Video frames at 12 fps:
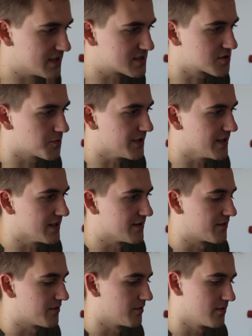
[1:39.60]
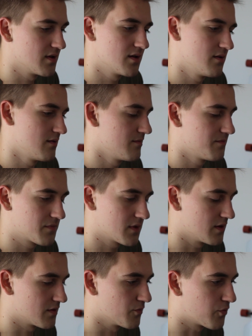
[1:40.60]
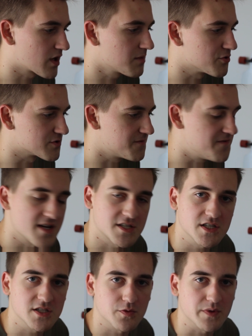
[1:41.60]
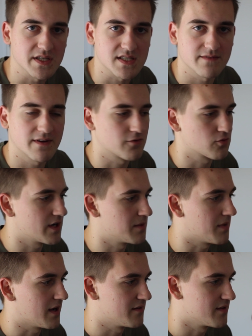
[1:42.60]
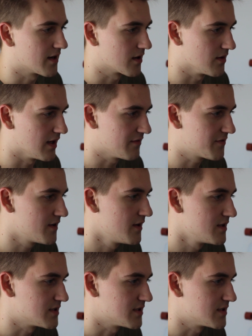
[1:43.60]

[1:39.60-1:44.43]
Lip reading: This tweet is one of the most fishy tweets I've ever read in my entire life.